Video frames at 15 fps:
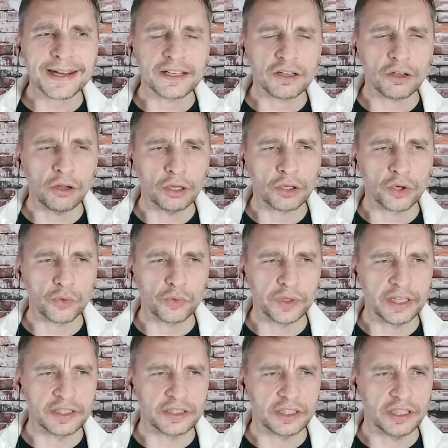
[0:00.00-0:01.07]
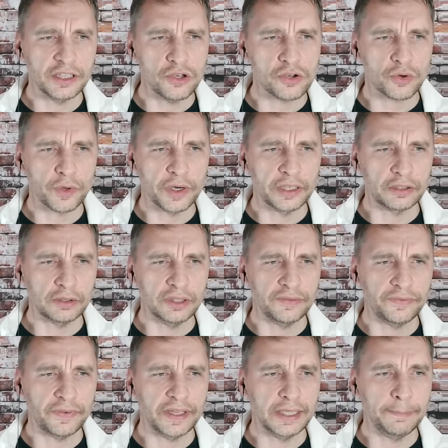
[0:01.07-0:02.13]
all Koreans in Ukraine to
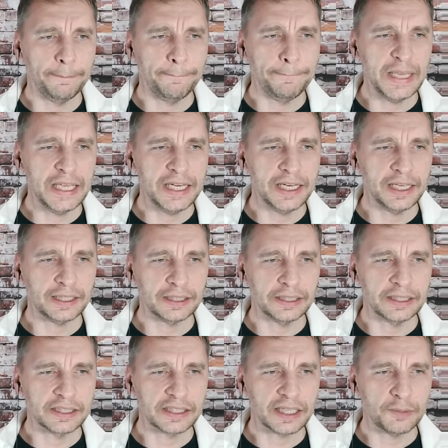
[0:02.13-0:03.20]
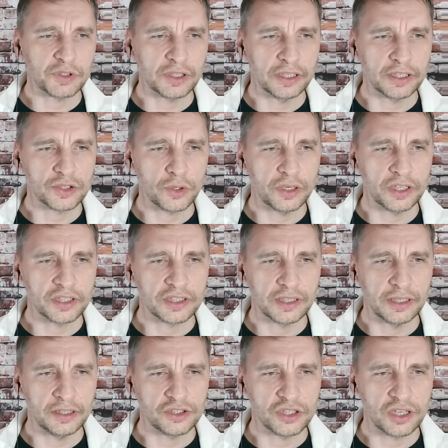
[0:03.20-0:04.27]
leave immediately. Samsung Electronics and
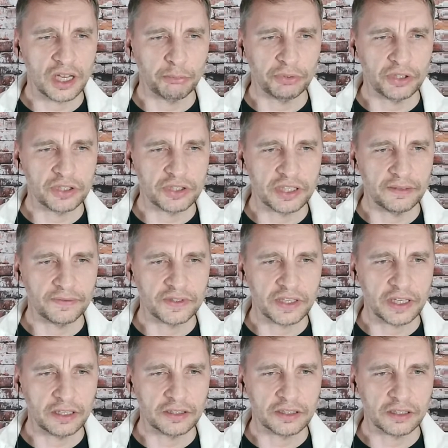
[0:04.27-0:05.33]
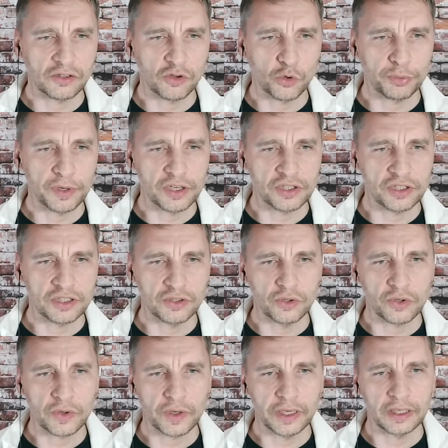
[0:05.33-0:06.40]
LG companies have sales corporations in
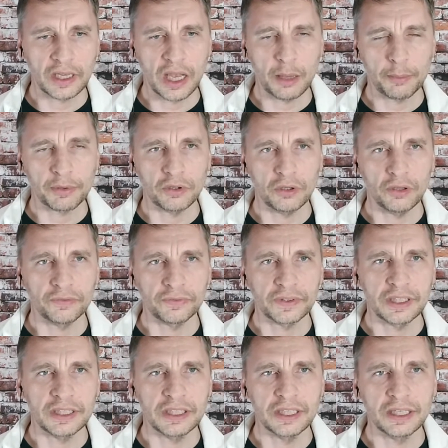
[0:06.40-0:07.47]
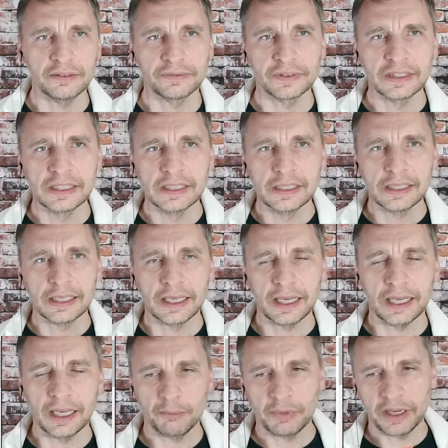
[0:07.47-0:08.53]
Ukraine, capital of Kiev.
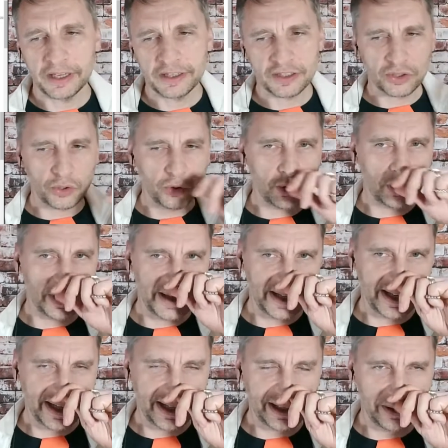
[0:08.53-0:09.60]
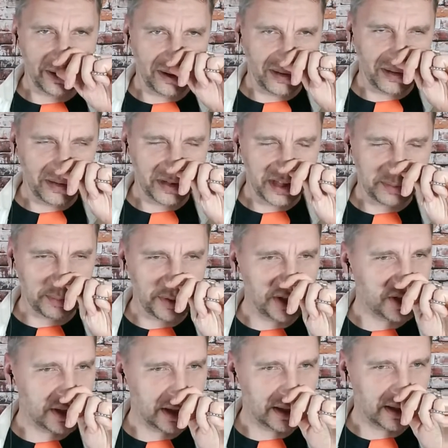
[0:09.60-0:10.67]
I saw a little
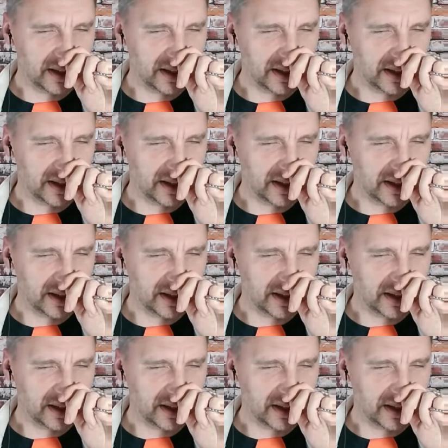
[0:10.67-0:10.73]
speech that